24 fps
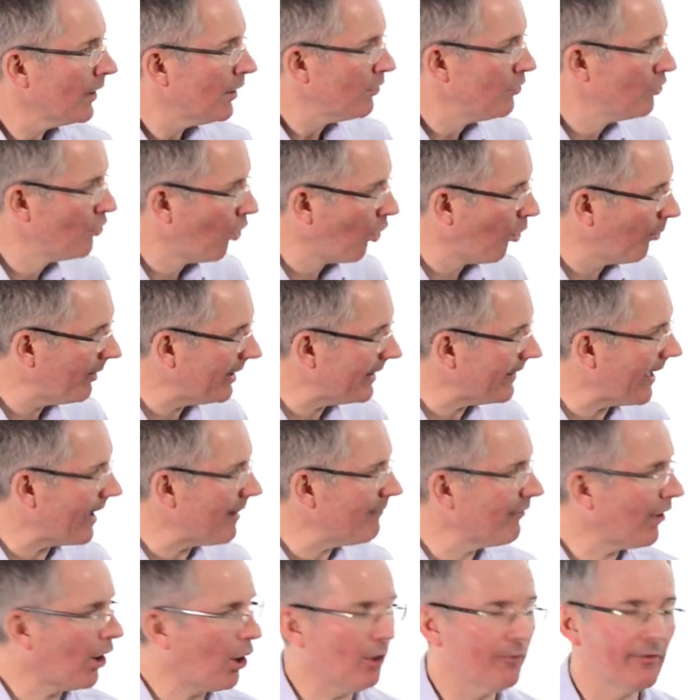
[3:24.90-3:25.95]
Normally they
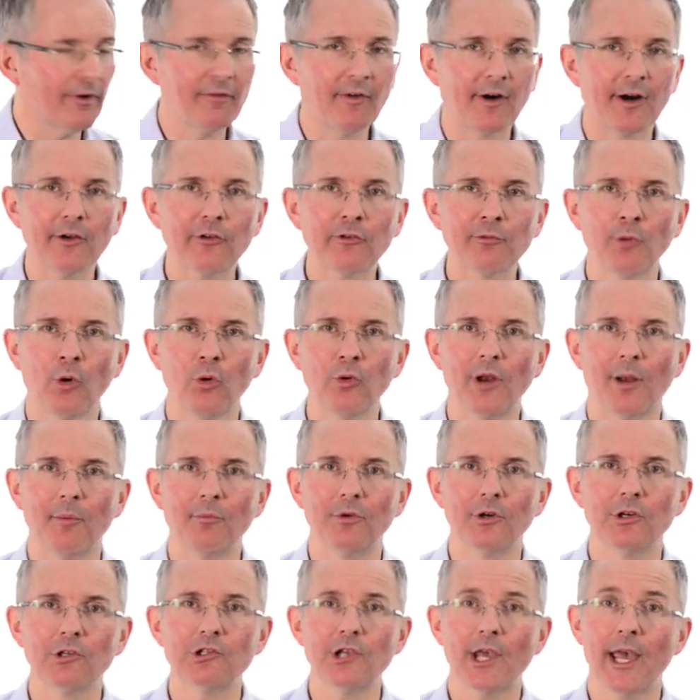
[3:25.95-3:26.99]
involve a very small
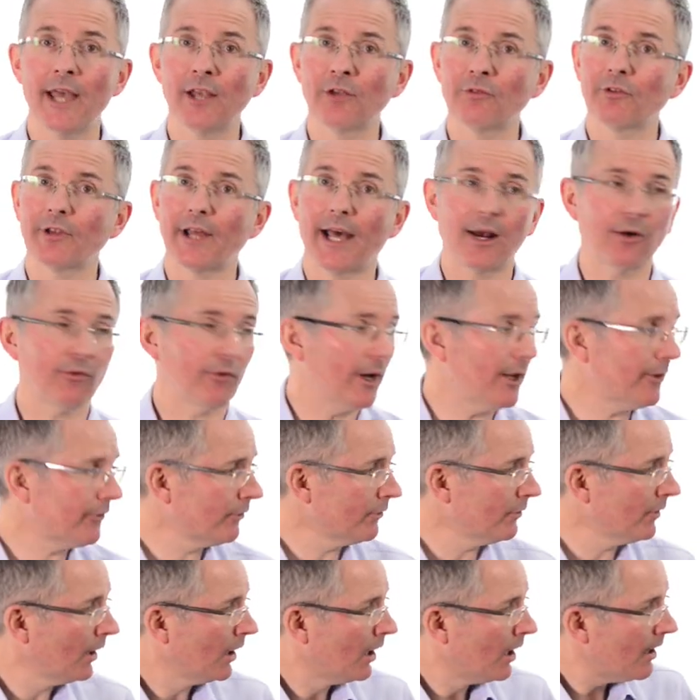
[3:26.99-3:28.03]
number of shares for that
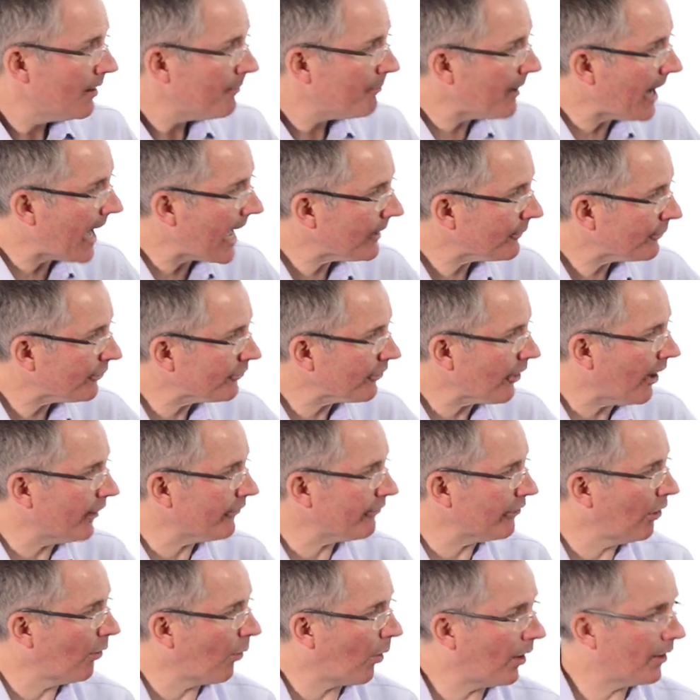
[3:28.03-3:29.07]
reason. By
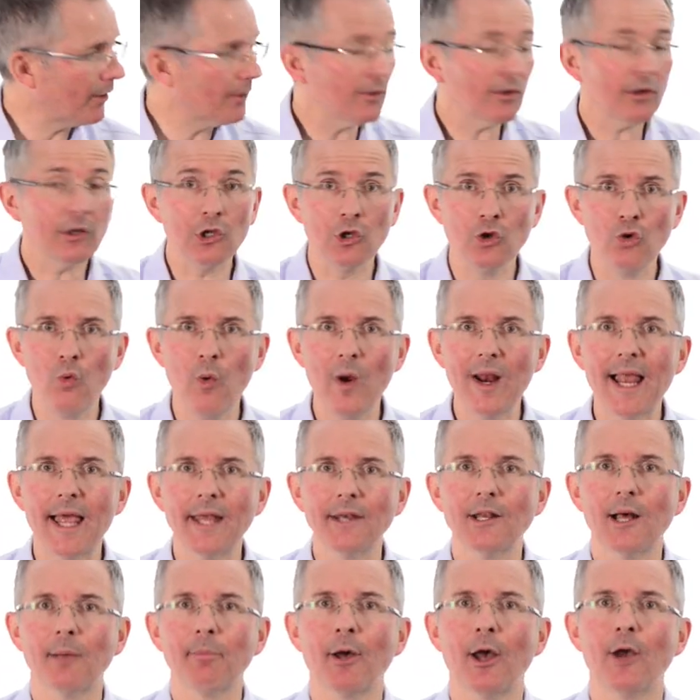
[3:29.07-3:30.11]
exercising a warrant, you will
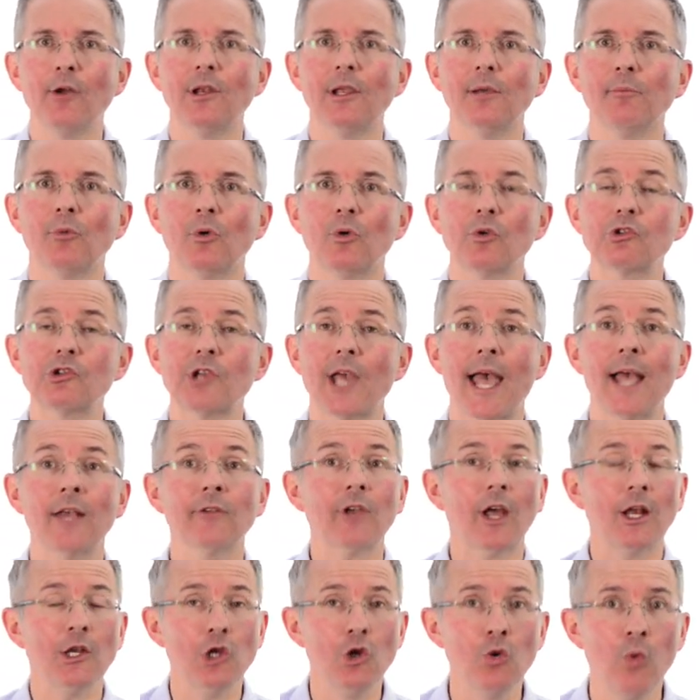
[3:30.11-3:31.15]
end up owning more shares
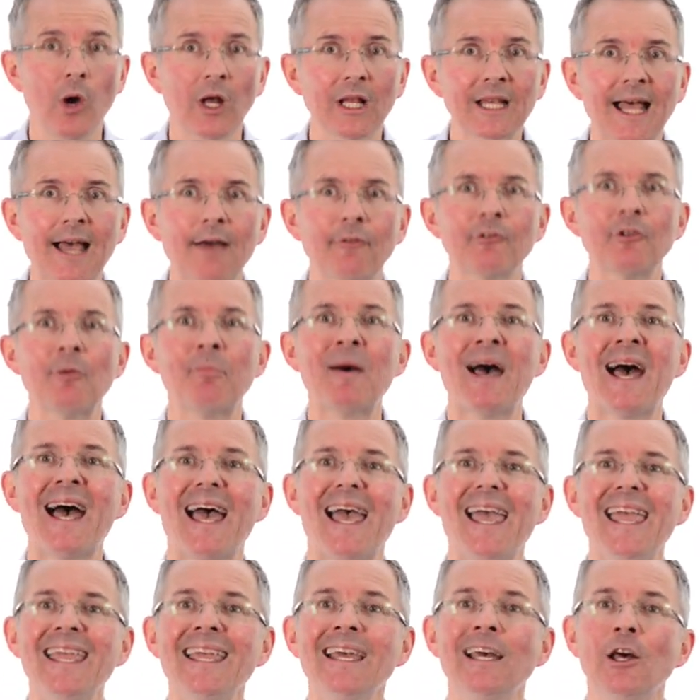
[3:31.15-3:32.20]
and you will have to
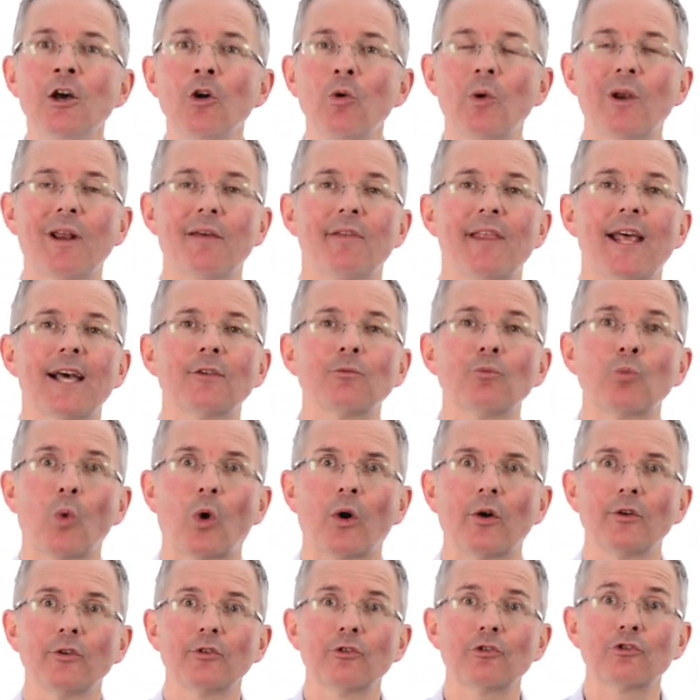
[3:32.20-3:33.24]
pay whatever that
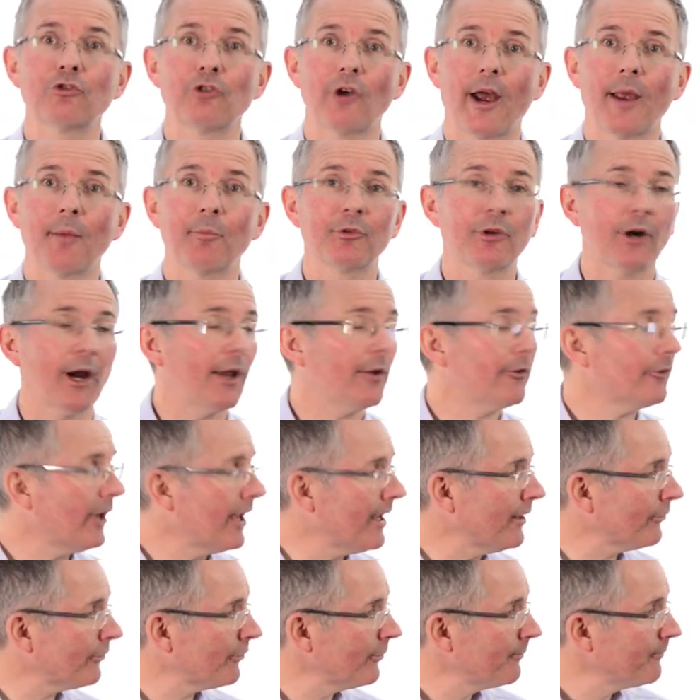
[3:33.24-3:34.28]
warrant strike price
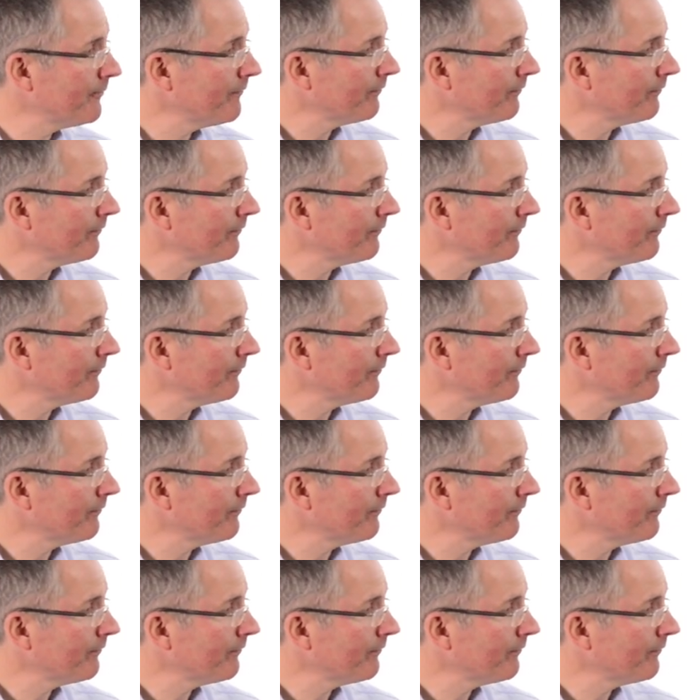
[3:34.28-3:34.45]
is.